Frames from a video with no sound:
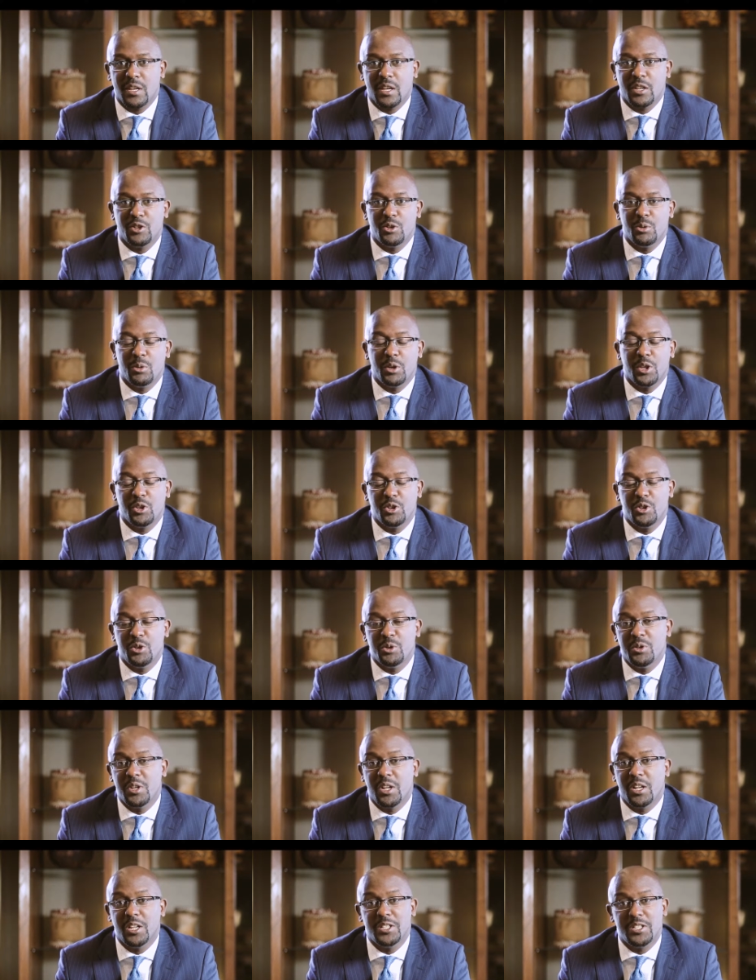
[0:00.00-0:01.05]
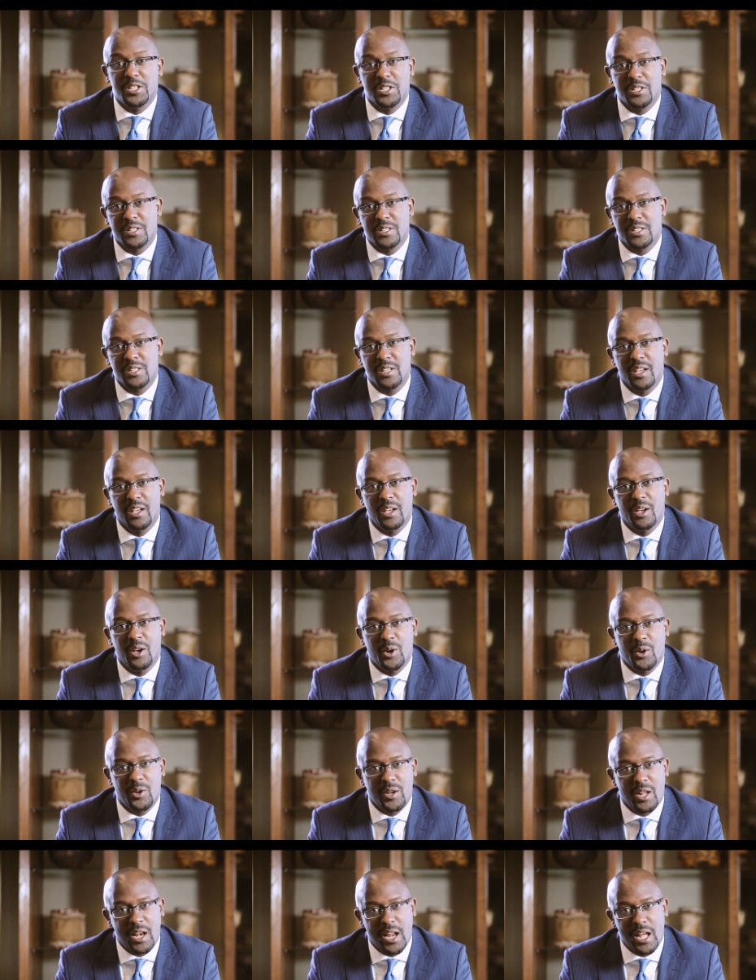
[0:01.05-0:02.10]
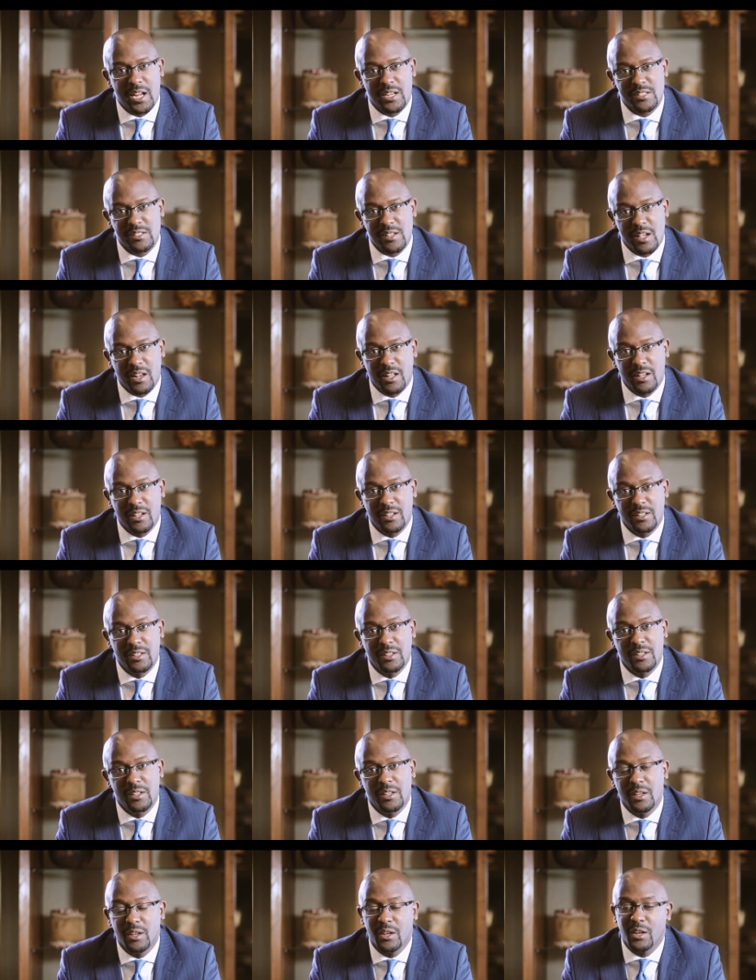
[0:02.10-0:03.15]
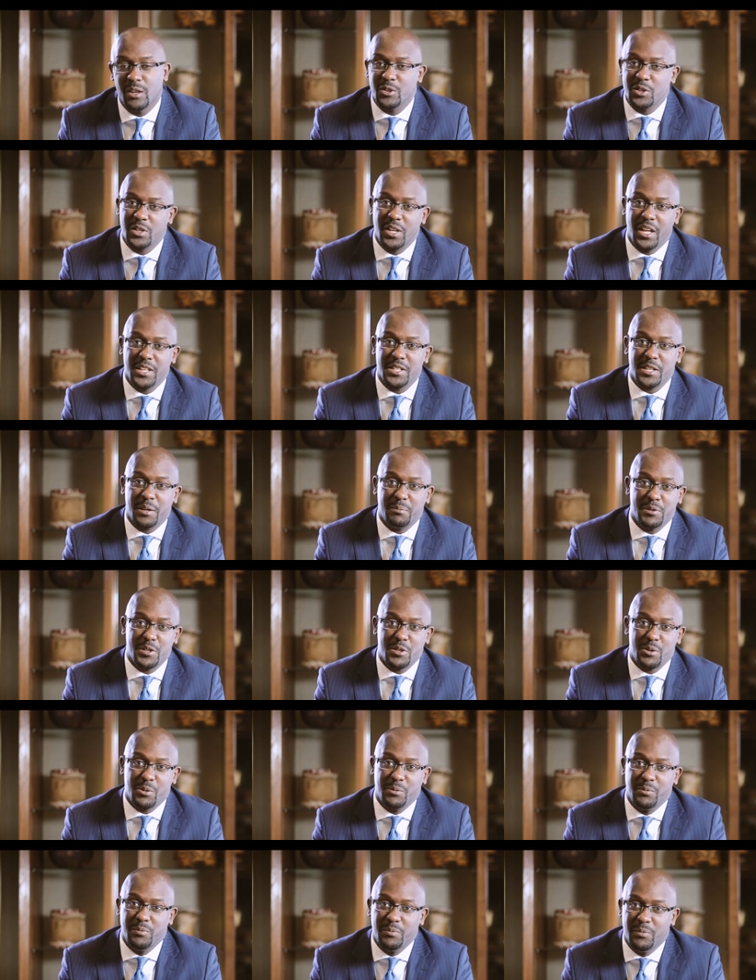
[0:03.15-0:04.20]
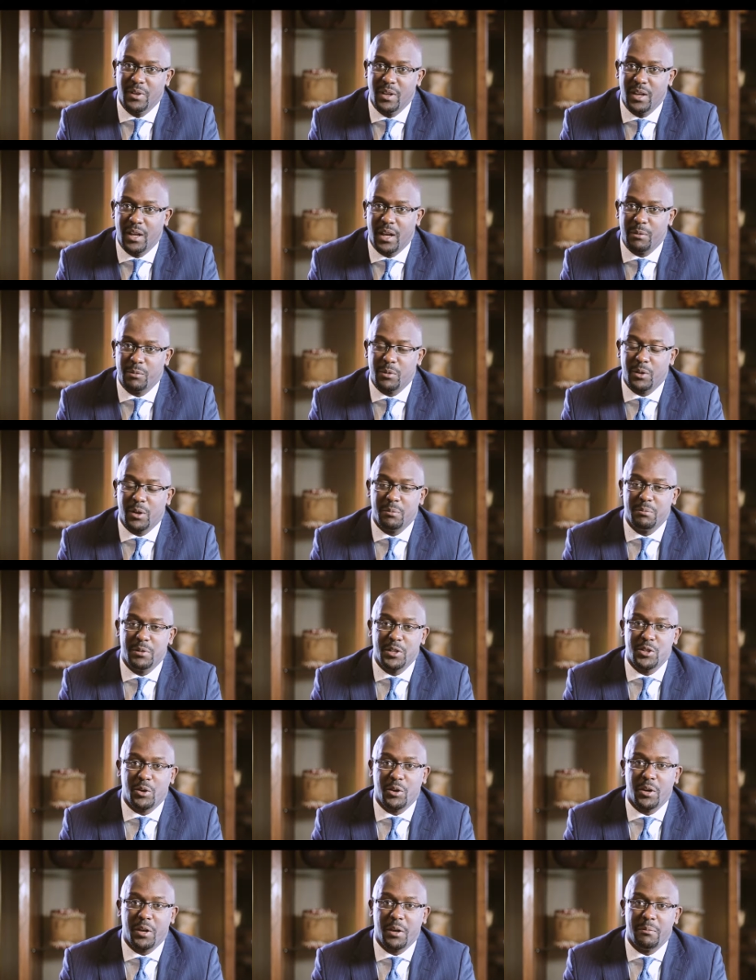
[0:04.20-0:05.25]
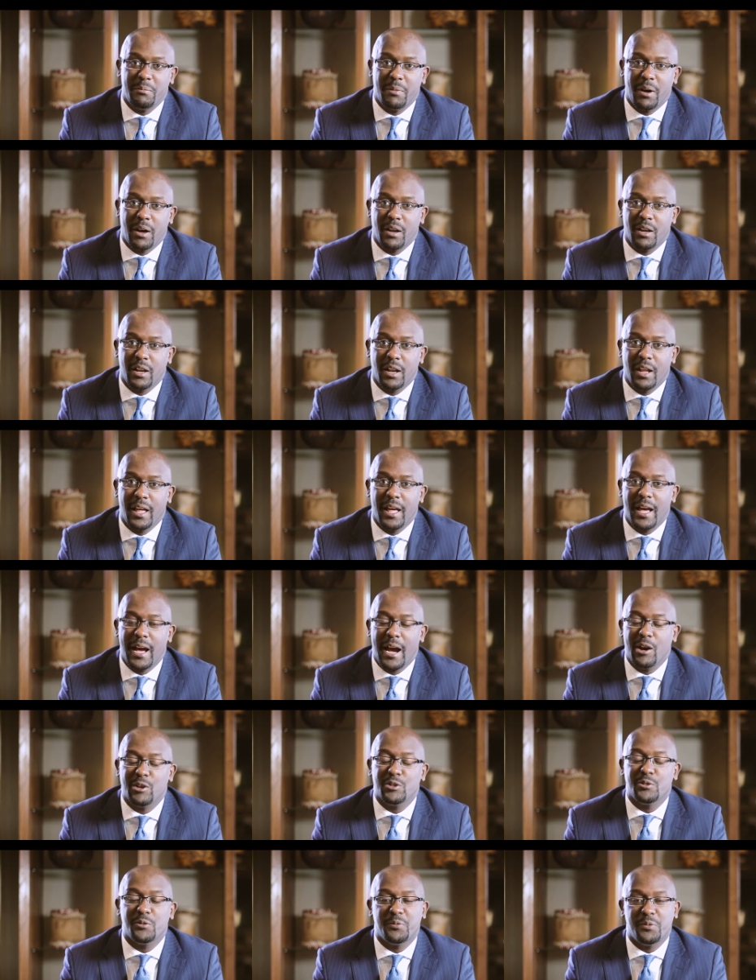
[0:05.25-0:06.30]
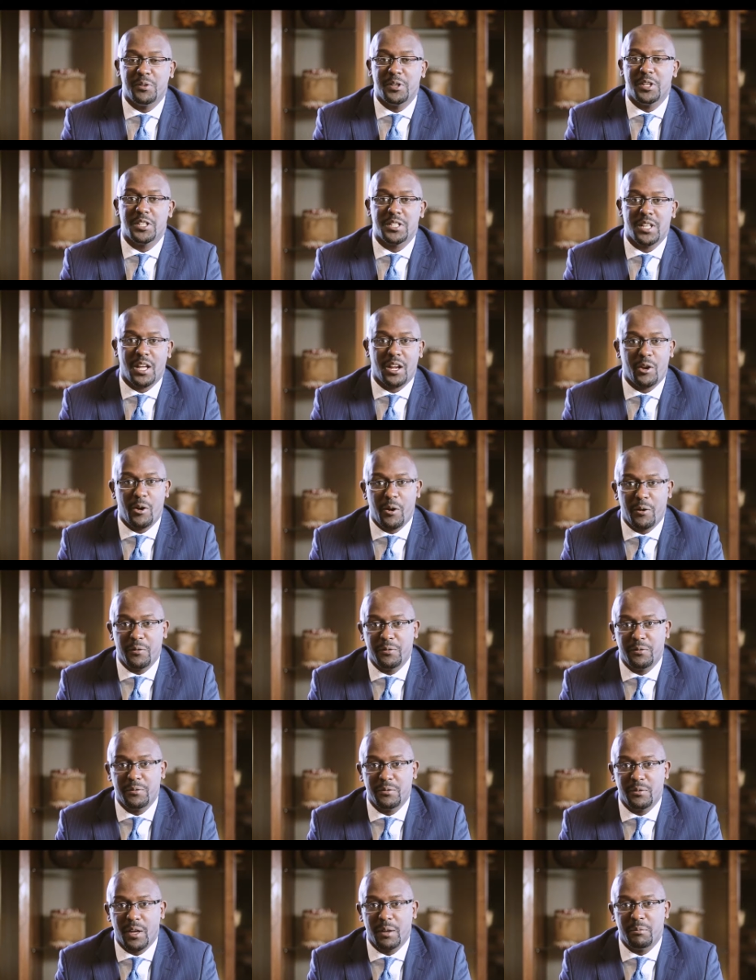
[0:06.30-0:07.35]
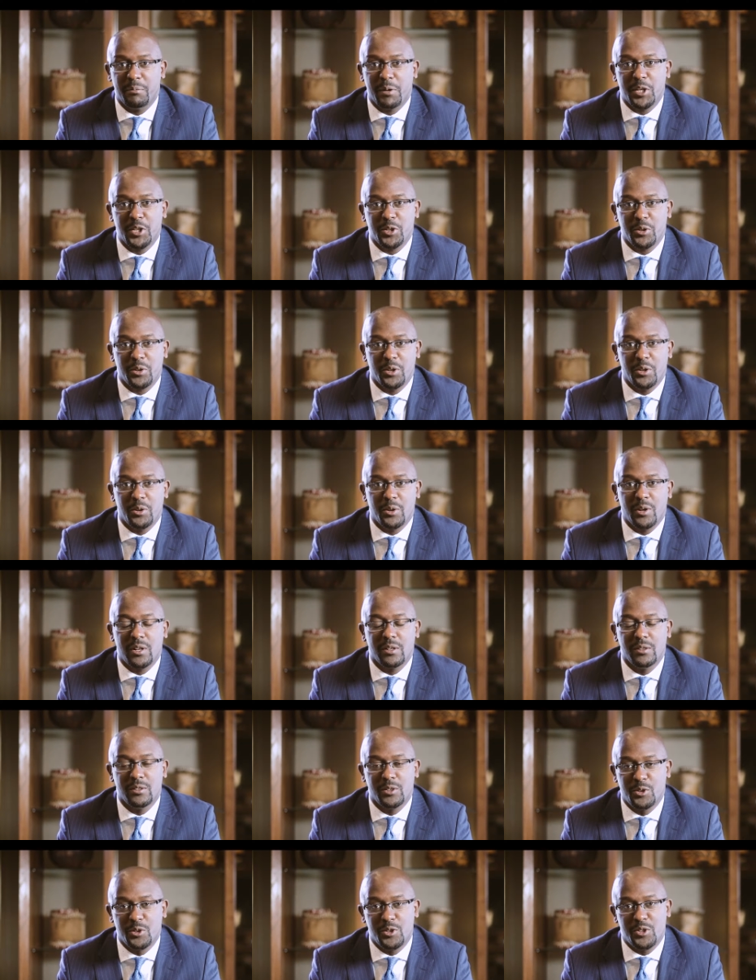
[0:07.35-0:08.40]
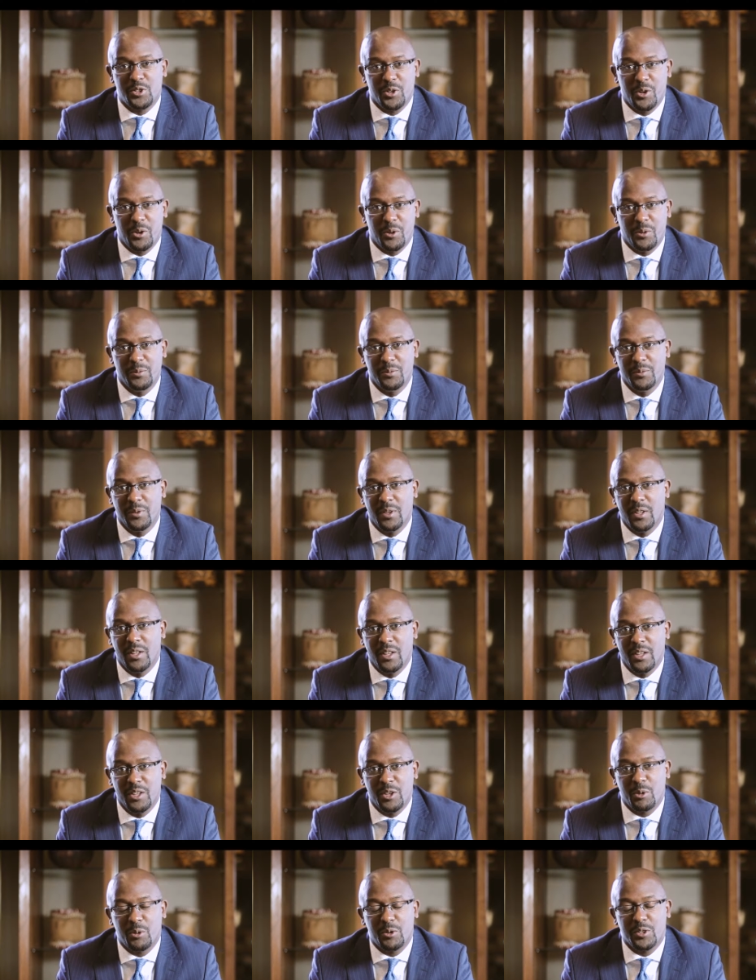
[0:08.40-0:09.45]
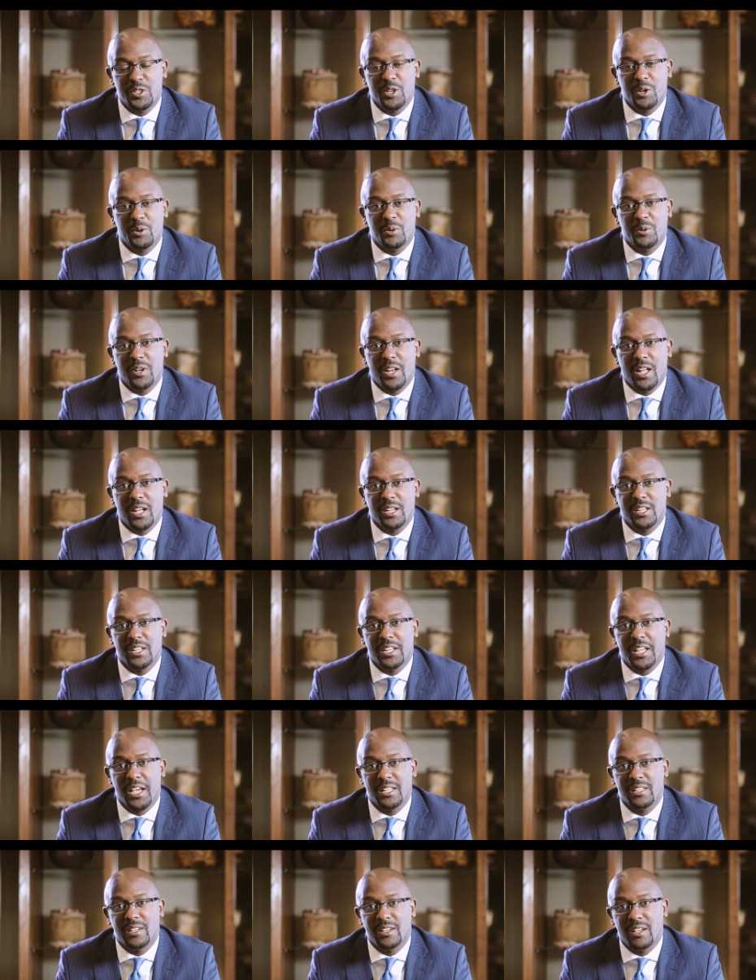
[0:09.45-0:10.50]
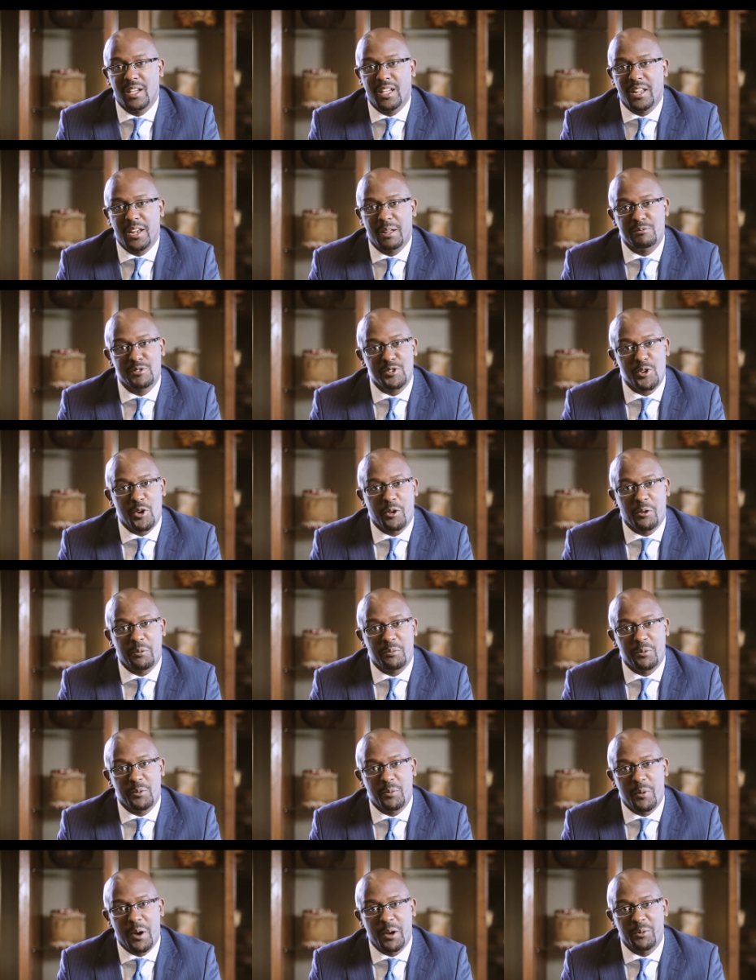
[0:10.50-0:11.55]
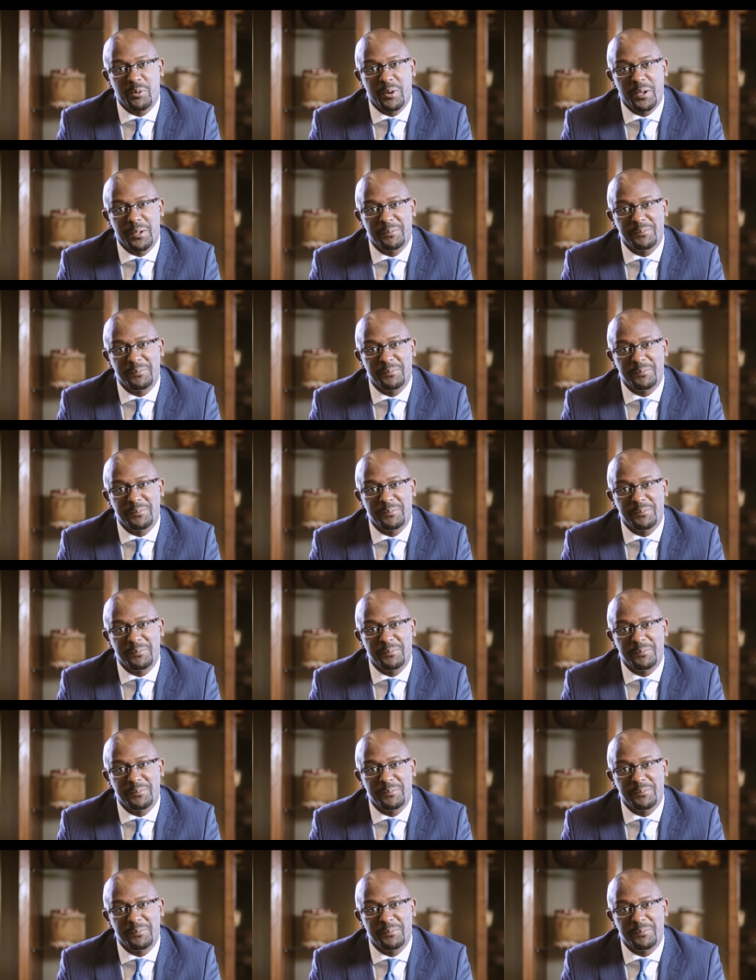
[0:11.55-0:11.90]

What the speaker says: in doing your due diligence on a land seller. In today's episode, I'm going to be talking about how to finish that off and make sure you're good to go. You're watching On Land in Kenya, and I'm Solomon Wangwe.